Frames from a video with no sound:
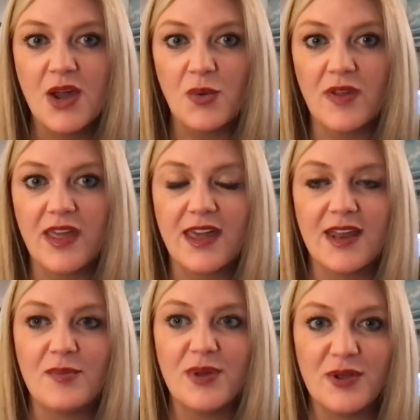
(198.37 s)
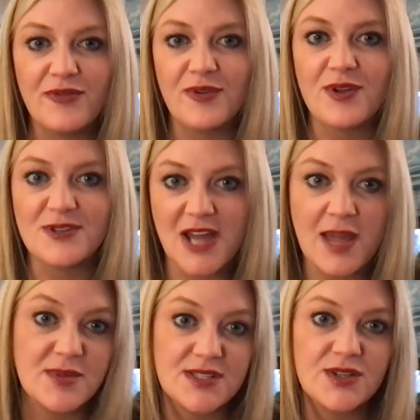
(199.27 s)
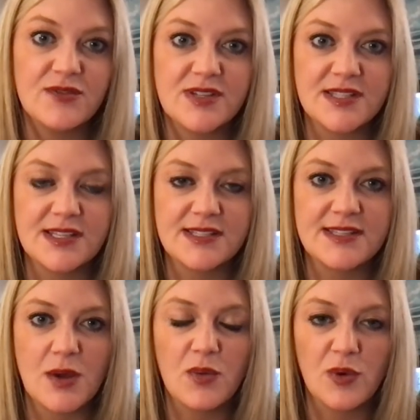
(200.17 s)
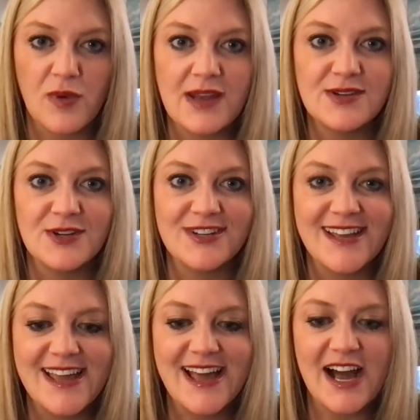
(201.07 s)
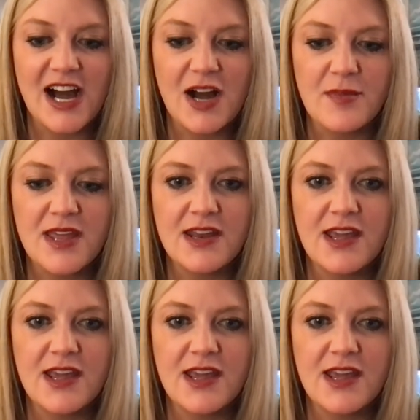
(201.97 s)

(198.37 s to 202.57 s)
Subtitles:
where they can bill for their time and services that were rendered in